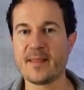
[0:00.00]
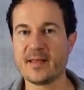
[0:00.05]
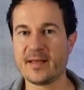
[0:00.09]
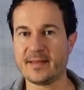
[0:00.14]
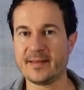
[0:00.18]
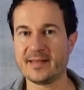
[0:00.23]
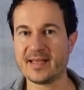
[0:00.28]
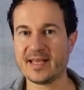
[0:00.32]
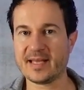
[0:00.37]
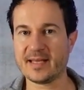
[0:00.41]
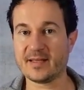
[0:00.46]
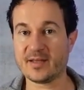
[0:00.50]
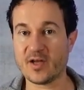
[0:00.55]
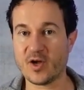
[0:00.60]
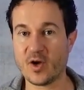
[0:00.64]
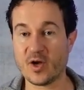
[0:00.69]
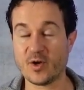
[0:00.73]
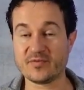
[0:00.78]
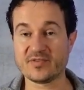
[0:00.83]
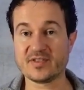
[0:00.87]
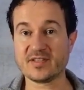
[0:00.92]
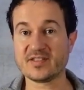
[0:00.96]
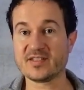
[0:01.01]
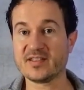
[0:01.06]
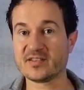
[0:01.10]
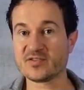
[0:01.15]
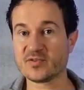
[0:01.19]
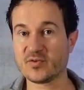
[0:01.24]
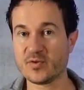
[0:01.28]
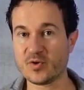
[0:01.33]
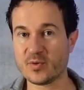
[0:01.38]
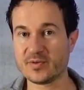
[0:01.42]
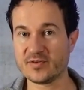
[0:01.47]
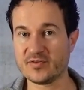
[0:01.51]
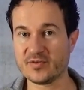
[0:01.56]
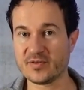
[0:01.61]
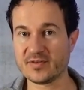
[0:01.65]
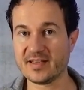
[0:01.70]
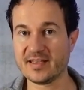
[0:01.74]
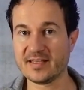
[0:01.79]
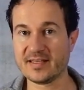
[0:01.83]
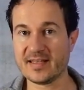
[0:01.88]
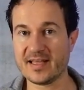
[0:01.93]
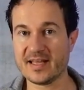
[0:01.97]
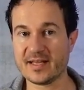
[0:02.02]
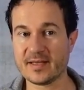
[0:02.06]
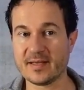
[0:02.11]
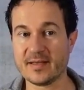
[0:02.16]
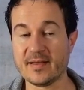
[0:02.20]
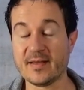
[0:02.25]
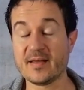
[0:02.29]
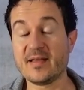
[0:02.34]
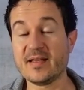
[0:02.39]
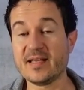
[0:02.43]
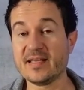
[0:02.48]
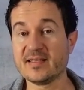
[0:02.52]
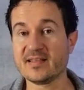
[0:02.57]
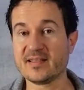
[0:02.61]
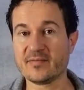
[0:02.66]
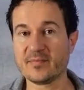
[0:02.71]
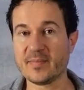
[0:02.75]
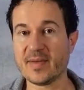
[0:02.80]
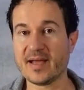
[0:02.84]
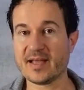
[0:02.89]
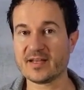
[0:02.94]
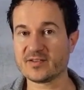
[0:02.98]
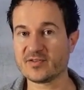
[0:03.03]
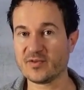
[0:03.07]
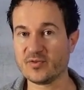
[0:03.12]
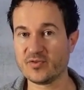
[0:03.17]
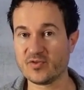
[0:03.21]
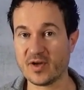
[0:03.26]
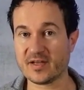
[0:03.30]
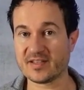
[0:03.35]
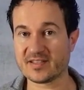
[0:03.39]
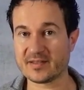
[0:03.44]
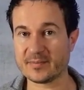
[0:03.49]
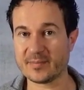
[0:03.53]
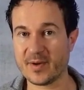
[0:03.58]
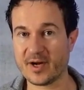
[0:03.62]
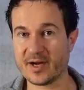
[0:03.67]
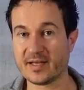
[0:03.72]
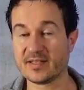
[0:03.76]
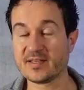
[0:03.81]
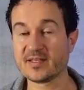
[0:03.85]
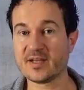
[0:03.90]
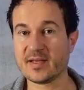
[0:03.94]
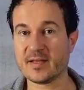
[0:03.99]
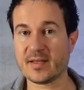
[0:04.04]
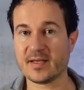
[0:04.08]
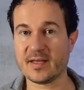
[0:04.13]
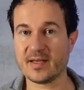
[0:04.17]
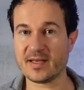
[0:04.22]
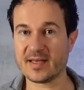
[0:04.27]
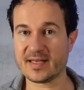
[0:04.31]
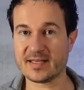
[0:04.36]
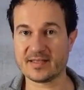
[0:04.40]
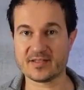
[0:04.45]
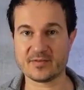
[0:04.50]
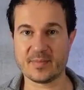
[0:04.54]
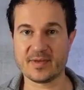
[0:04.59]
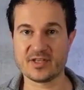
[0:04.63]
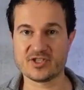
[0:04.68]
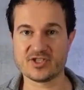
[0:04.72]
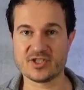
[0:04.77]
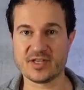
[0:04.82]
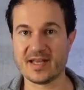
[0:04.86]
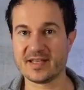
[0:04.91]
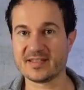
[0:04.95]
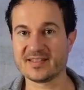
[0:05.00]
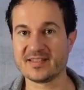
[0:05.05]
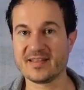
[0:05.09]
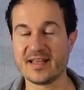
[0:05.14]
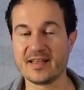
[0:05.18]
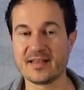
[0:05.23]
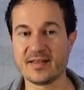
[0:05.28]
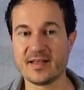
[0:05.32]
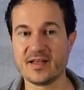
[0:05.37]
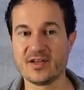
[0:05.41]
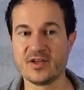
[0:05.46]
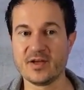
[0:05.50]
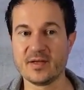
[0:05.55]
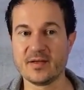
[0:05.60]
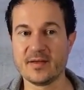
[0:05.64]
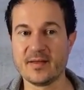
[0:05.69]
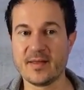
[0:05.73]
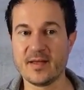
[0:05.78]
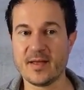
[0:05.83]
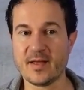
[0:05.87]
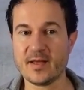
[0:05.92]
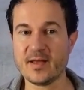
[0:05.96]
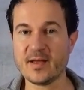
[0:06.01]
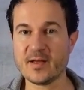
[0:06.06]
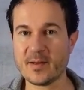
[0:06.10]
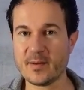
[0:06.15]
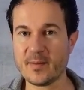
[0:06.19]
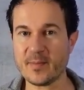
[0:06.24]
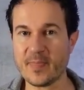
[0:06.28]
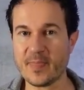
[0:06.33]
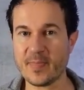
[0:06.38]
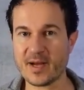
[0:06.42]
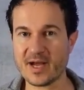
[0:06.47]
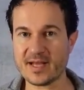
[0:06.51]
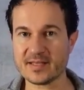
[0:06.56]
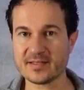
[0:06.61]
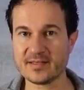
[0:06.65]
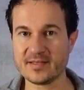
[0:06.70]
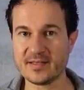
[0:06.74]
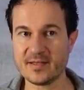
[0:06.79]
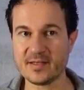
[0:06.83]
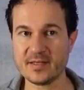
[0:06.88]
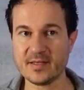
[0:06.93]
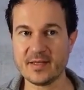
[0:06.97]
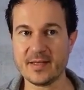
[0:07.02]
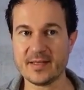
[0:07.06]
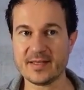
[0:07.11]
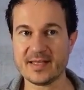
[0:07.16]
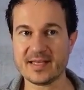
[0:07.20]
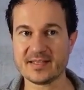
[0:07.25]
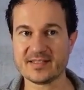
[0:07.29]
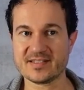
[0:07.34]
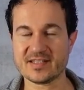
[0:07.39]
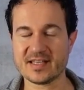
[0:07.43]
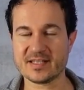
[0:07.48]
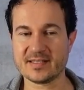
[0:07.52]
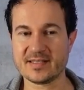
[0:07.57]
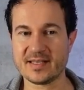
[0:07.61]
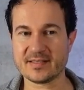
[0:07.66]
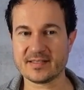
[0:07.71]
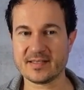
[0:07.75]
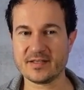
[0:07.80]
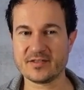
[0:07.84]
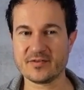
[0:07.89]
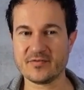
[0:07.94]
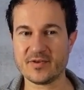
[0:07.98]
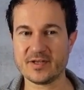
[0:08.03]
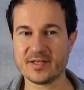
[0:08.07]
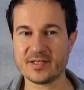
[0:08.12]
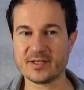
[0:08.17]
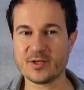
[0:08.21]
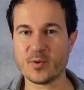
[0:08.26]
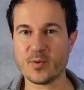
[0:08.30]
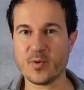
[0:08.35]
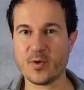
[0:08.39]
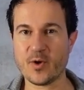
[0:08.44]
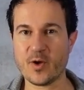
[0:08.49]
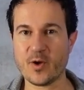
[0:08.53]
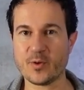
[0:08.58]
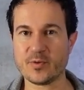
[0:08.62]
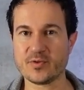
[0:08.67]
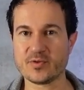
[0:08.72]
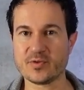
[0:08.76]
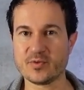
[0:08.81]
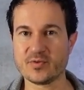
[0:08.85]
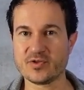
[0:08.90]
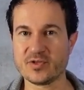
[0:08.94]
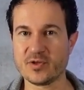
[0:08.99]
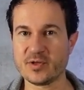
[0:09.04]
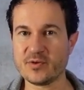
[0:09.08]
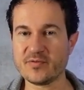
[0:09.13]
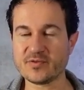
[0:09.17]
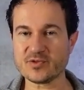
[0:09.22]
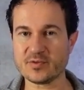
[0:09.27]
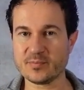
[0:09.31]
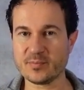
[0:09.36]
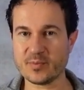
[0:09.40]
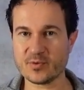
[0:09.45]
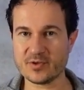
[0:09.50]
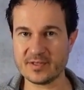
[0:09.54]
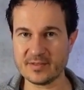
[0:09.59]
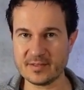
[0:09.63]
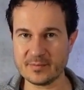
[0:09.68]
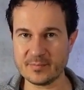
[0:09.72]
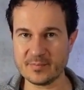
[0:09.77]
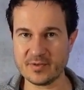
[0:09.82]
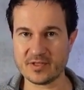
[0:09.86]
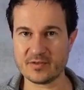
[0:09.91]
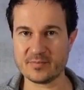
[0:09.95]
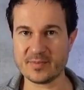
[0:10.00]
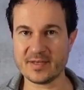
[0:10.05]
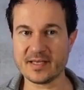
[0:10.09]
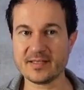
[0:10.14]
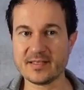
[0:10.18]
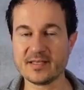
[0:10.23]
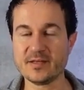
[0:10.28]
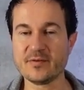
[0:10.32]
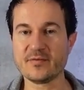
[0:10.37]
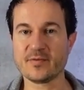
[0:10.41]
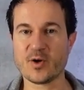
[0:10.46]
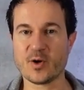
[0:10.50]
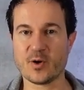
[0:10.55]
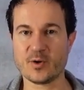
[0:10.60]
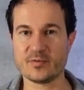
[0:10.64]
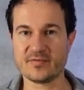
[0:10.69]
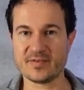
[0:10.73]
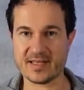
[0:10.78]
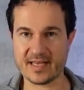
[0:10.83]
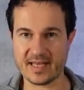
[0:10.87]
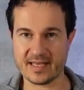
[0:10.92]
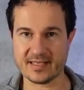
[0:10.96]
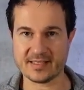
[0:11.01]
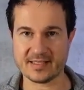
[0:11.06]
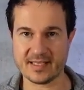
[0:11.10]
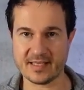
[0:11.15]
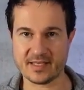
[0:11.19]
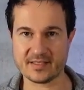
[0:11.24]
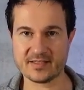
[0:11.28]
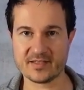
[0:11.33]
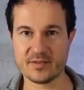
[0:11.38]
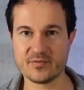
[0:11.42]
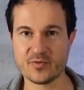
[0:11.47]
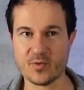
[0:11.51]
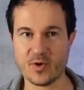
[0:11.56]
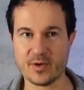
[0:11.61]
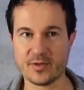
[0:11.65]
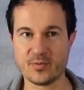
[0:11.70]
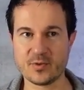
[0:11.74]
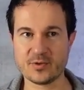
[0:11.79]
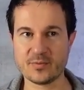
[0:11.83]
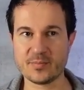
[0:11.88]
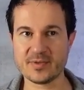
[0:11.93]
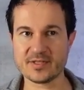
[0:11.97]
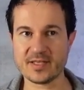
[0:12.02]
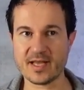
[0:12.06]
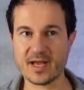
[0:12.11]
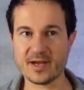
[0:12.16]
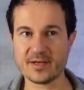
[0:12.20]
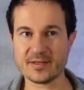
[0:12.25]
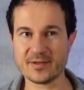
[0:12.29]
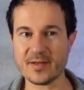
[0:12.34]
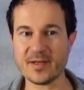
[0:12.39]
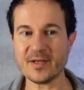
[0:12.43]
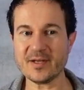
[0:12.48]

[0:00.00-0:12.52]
Then, obviously, to go into detail, it is better to trust a partner, a specialized technician. But let's say that this video also serves to put in the perspective of the ideas of what will be done.